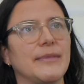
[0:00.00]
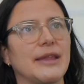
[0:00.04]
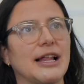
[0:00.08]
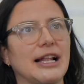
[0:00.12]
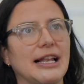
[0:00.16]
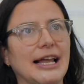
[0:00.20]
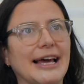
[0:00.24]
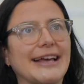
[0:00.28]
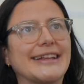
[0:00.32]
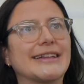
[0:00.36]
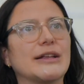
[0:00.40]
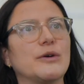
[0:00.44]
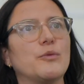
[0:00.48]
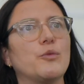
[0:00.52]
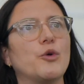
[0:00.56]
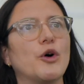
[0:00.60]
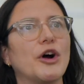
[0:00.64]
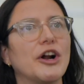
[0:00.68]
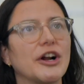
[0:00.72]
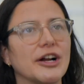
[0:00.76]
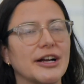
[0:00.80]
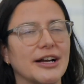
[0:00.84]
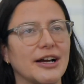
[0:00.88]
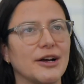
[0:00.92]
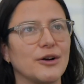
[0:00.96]
like the
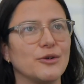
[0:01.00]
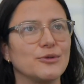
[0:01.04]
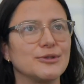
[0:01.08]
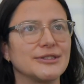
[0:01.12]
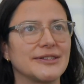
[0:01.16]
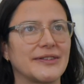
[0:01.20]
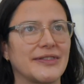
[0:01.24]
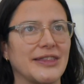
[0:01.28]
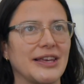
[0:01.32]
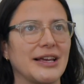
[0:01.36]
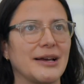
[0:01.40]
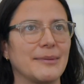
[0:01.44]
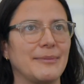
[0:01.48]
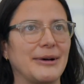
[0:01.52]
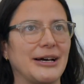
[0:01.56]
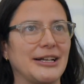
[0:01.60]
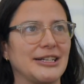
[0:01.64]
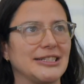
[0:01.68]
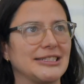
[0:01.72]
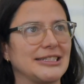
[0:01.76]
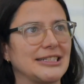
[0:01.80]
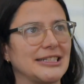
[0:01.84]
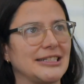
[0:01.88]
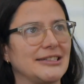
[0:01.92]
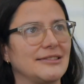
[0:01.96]
work, I always think
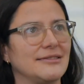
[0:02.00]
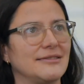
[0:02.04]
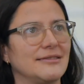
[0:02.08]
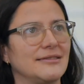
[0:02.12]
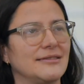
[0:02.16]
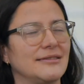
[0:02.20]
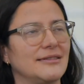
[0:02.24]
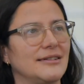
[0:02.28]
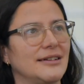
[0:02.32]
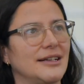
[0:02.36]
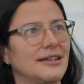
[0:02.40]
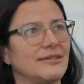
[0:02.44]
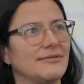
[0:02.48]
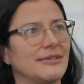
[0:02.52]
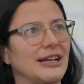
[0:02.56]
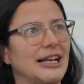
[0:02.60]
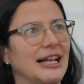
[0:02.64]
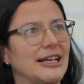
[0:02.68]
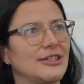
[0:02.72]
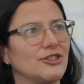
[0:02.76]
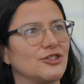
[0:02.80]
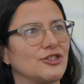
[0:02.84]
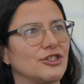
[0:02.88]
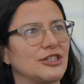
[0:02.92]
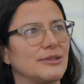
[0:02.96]
about it in
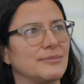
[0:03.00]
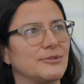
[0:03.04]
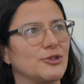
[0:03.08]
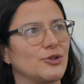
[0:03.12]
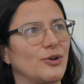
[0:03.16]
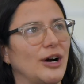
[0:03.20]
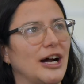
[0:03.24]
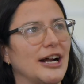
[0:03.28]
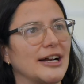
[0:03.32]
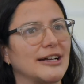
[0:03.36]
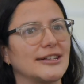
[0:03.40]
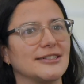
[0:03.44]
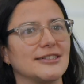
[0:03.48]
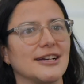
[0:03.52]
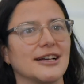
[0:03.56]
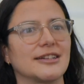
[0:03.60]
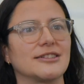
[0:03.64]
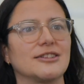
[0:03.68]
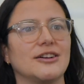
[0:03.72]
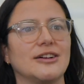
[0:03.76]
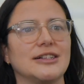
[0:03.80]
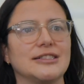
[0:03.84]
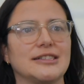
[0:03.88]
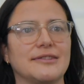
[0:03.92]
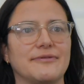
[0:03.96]
relationship to
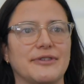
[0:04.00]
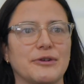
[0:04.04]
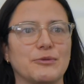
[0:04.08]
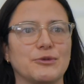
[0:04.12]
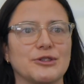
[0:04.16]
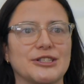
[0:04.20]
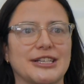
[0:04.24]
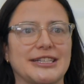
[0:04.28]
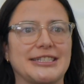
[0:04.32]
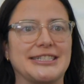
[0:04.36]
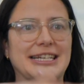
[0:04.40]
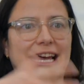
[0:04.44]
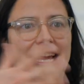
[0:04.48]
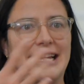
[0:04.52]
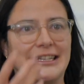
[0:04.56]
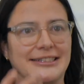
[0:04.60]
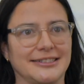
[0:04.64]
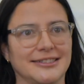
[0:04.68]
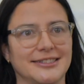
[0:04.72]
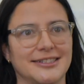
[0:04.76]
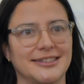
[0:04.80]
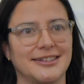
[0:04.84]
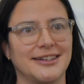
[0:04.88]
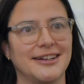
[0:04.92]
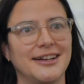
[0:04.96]
architecture as if it was a
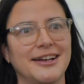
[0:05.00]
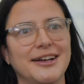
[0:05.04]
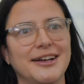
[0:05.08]
tent